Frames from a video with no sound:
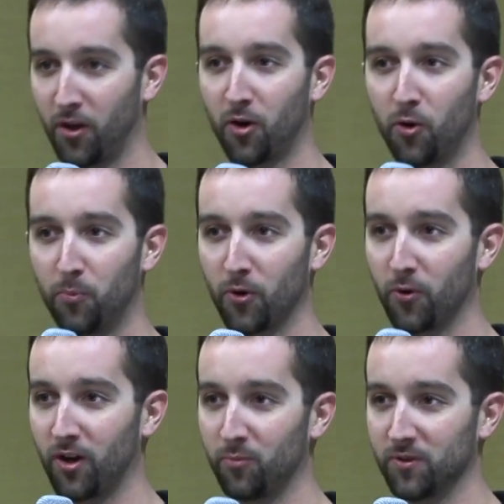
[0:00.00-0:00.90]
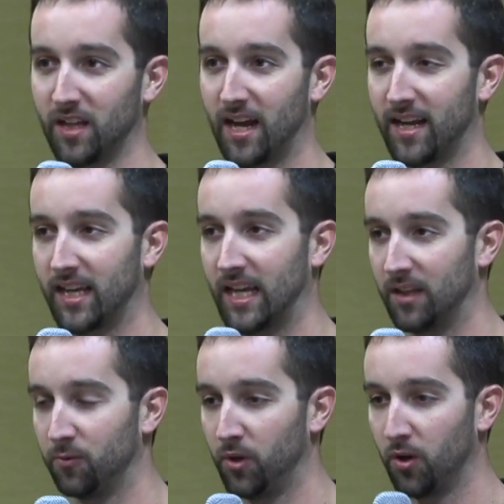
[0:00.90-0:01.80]
their whole program was that,
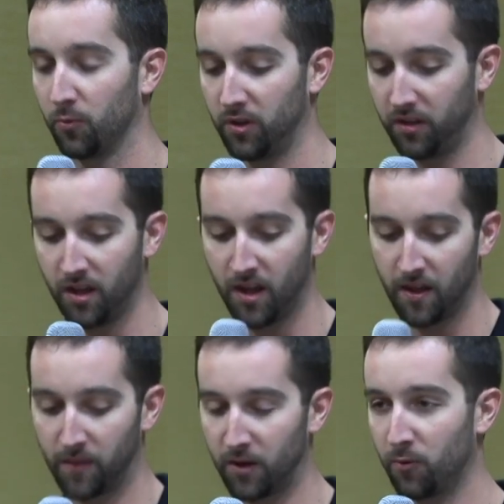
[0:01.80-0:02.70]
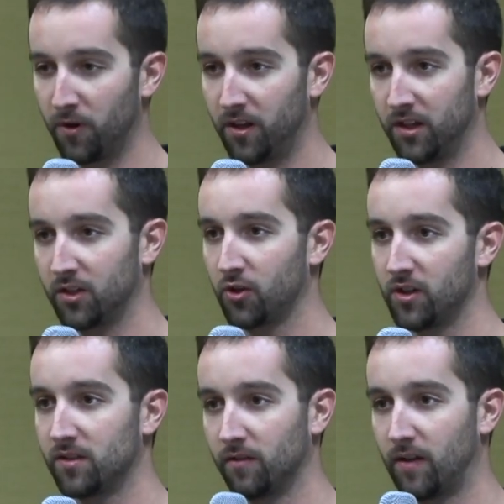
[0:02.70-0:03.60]
and you know, really, they wanted to
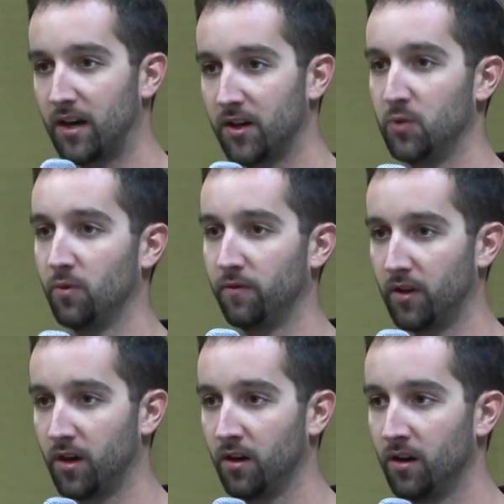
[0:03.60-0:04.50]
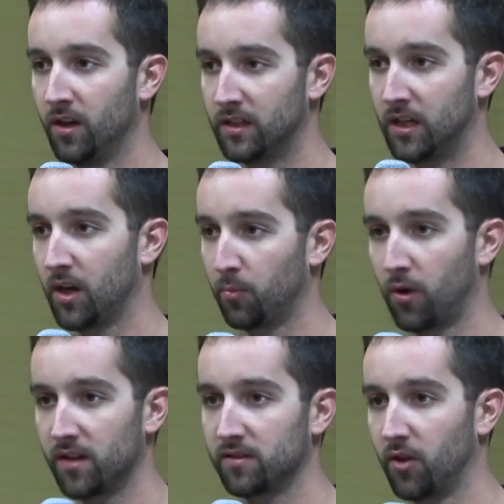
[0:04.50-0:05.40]
increase the value of their ticket
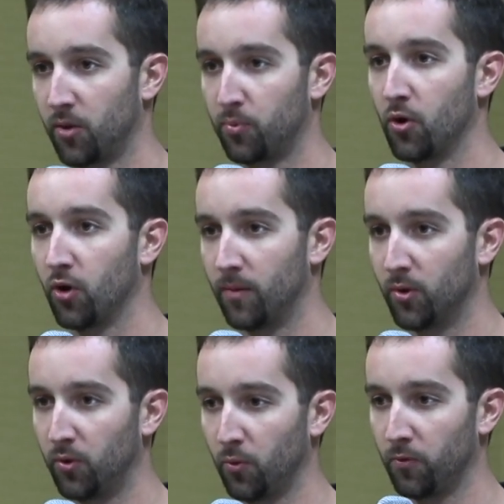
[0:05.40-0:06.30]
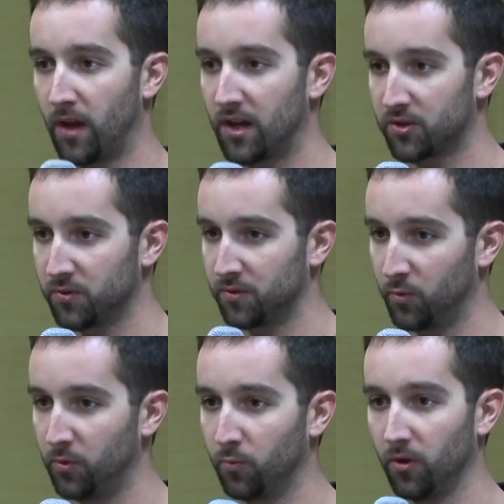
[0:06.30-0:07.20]
price and their program on Northern Nationals, and
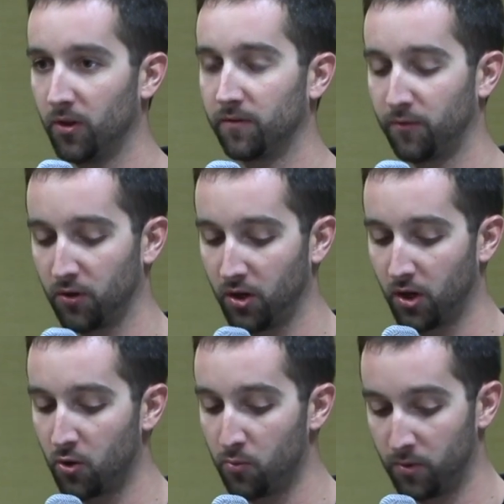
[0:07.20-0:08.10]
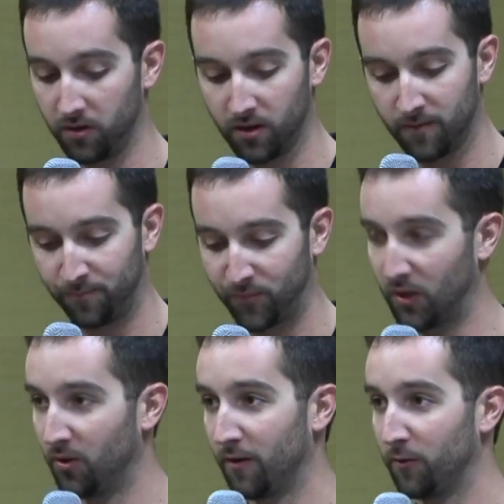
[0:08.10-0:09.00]
we were looking for a good home, and
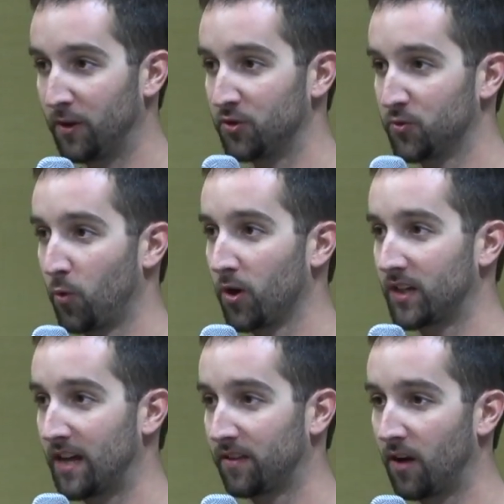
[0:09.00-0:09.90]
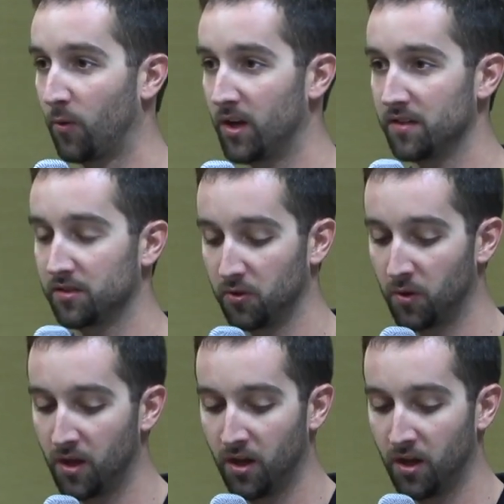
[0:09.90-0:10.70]
you know, everything just worked out that way. So,